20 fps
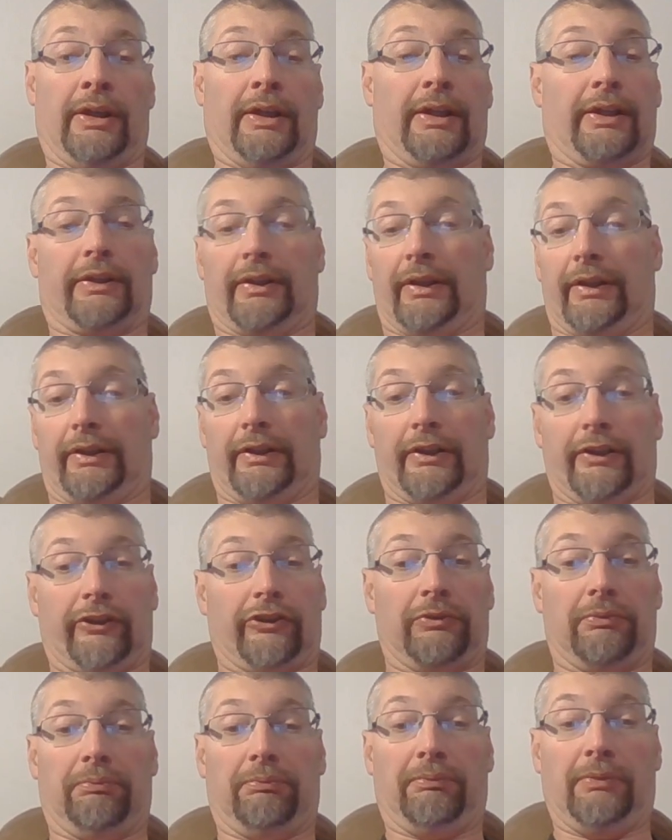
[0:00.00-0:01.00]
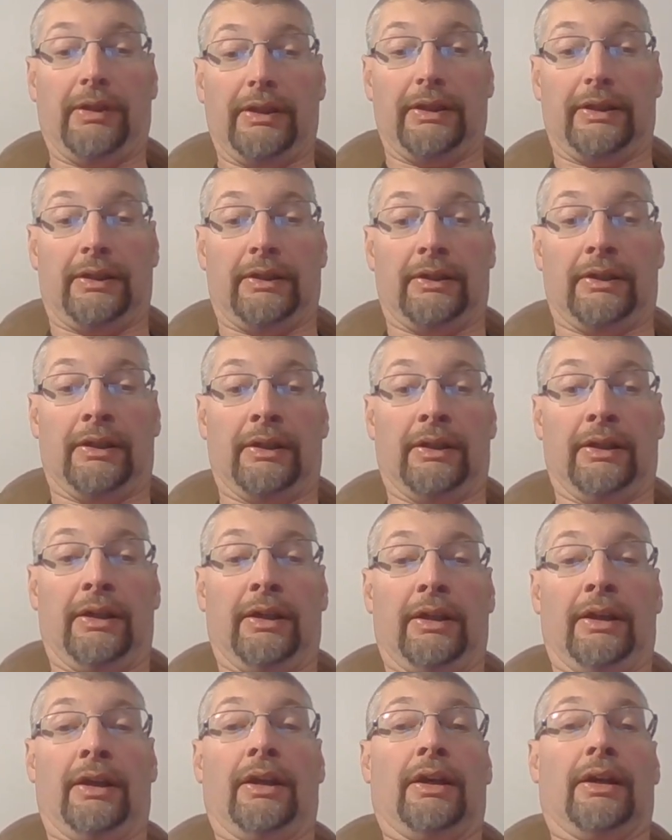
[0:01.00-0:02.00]
That doesn't mean
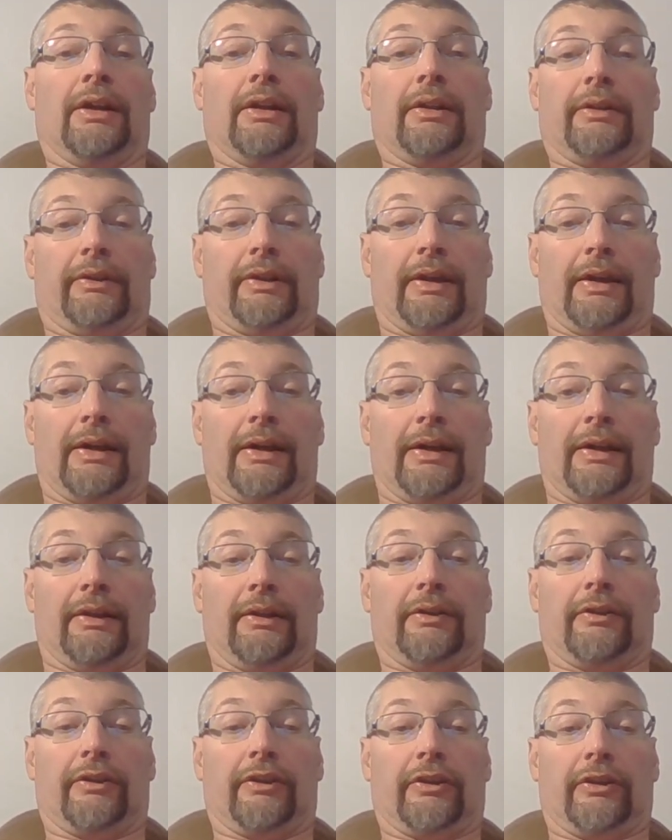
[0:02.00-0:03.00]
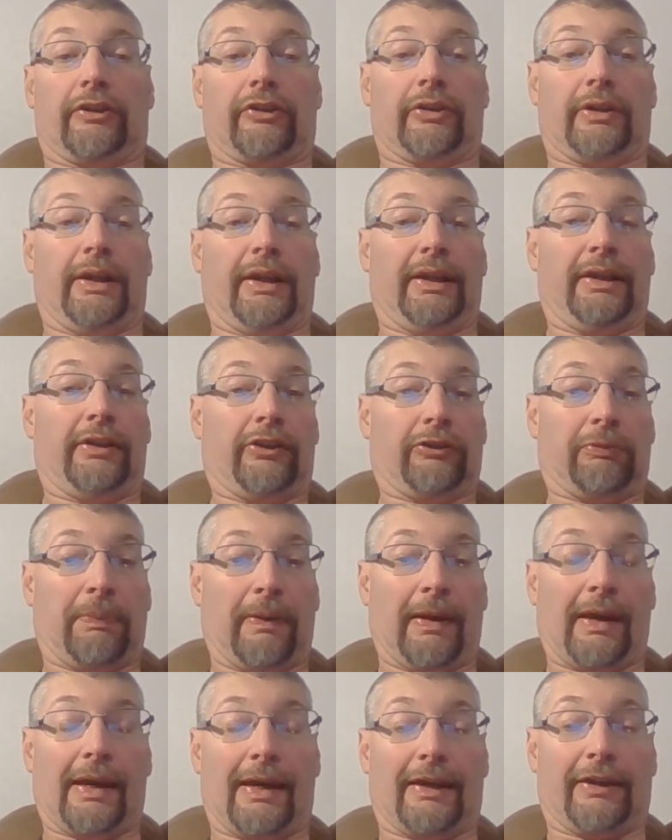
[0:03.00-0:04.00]
that the train has
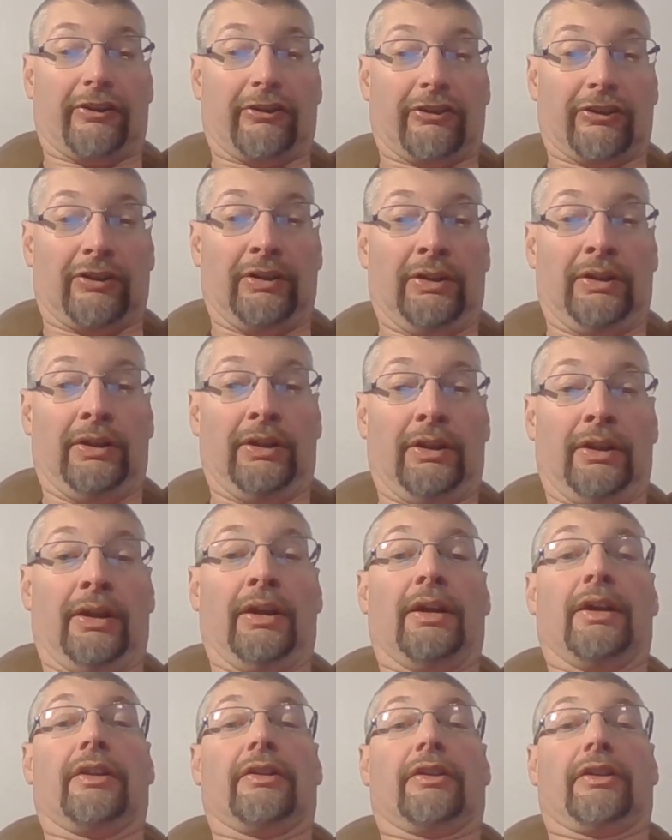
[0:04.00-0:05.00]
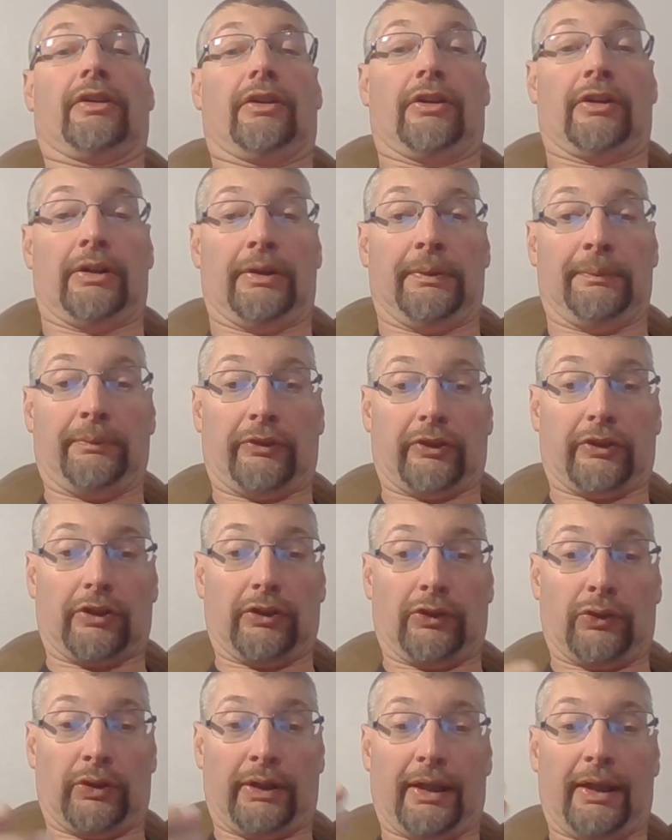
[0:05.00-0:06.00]
passed, the arms are
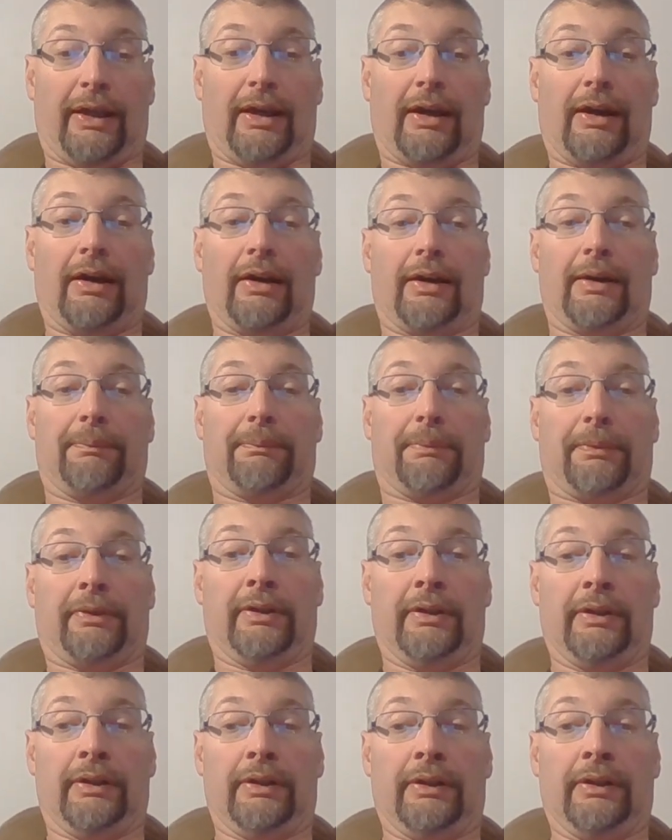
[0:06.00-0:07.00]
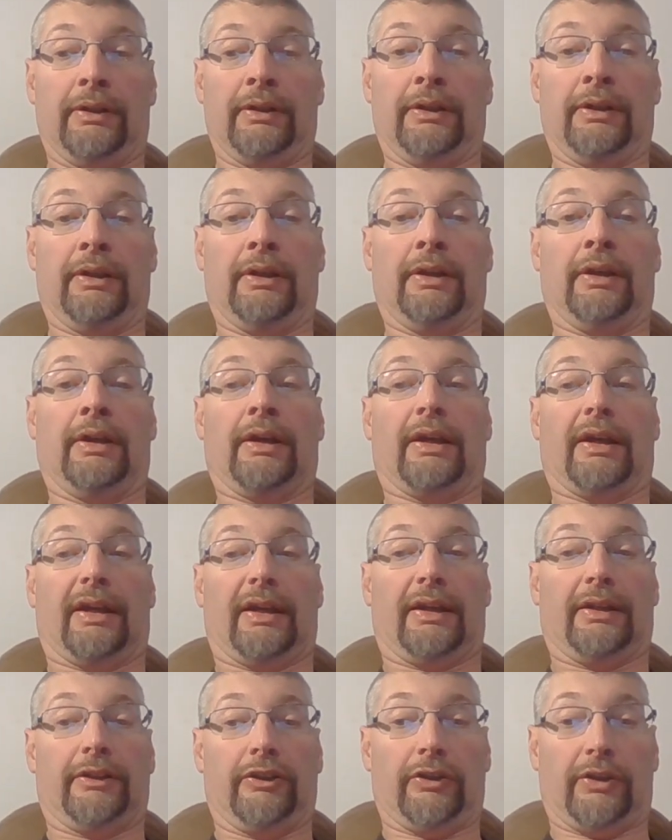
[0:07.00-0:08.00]
going up,
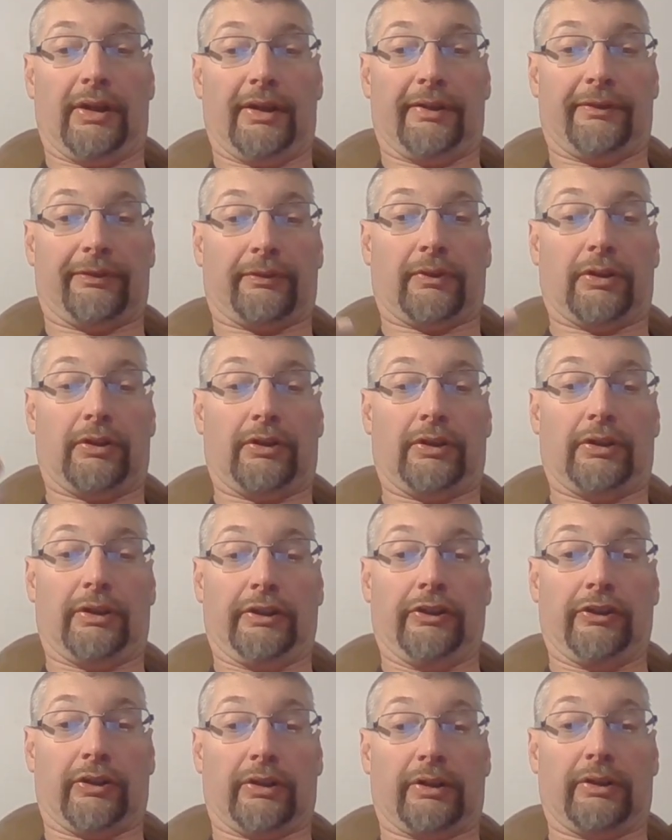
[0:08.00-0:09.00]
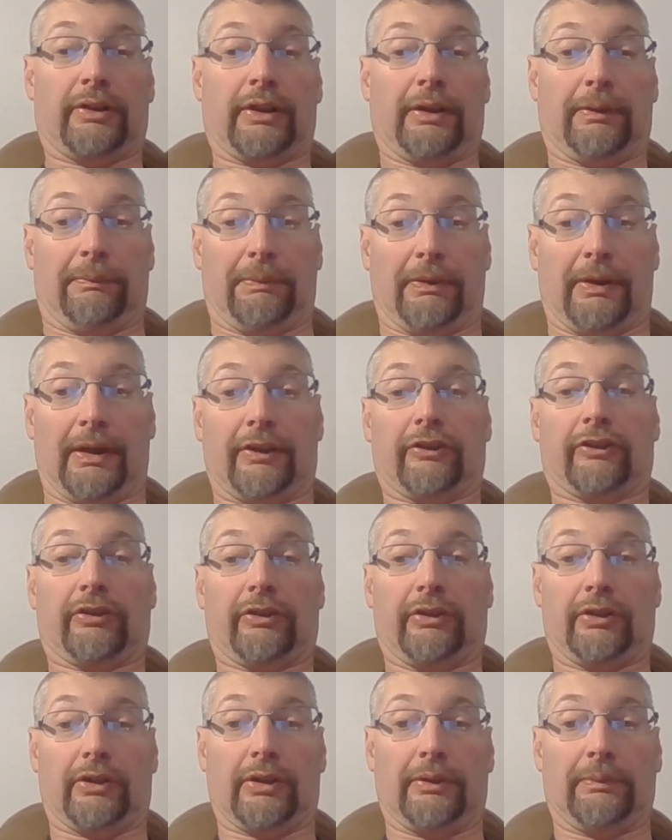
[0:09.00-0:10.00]
and you can get past
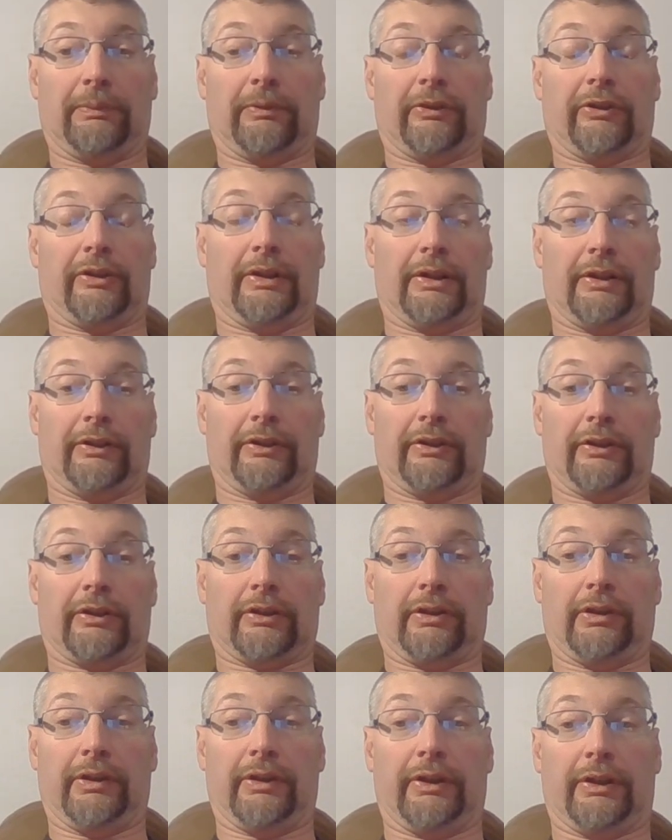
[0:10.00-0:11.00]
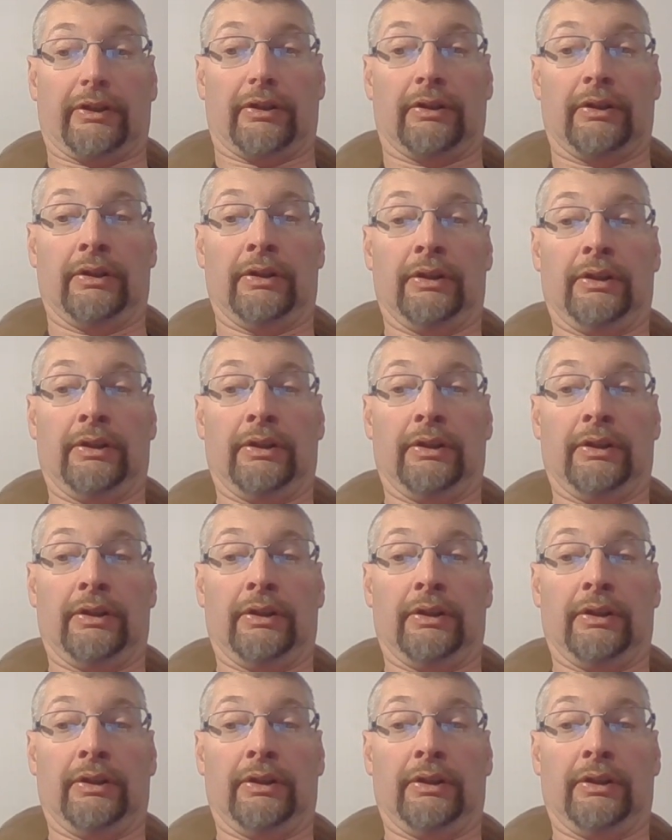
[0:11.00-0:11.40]
the arms now, they're clear.